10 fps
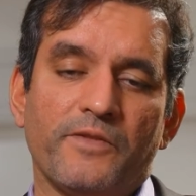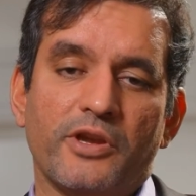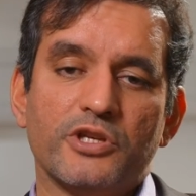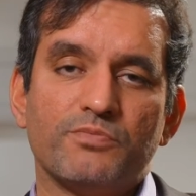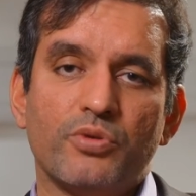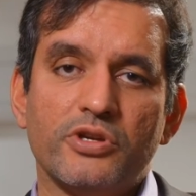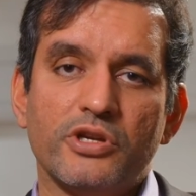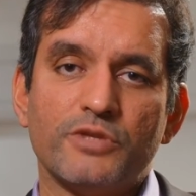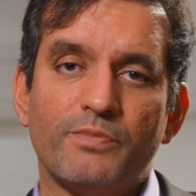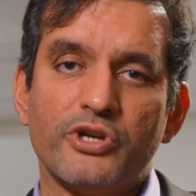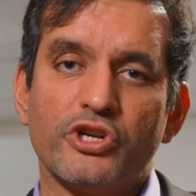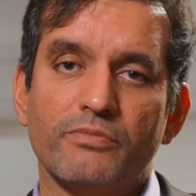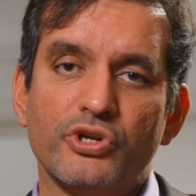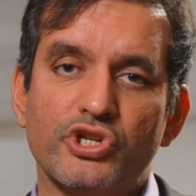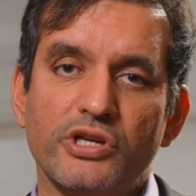Then it's put in a
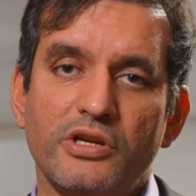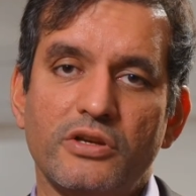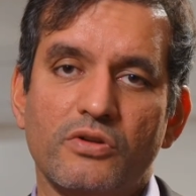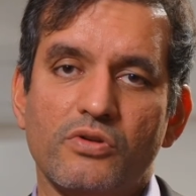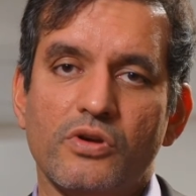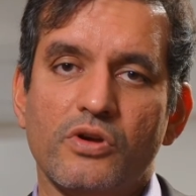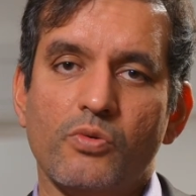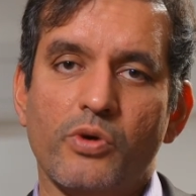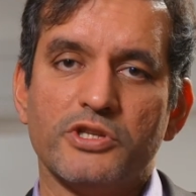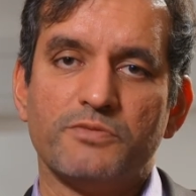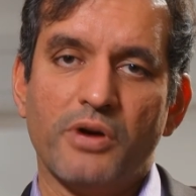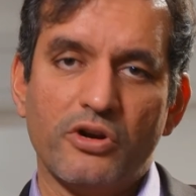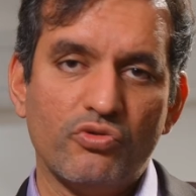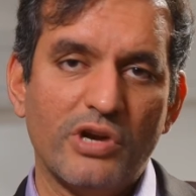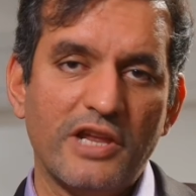special machine where it's
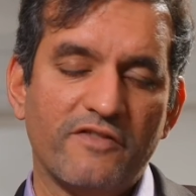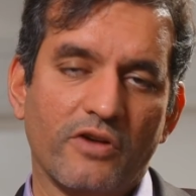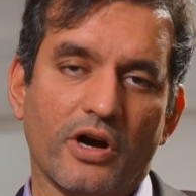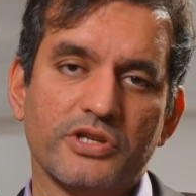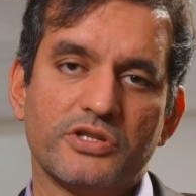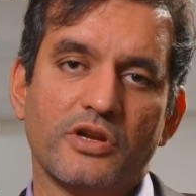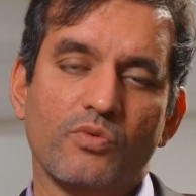spun really fast.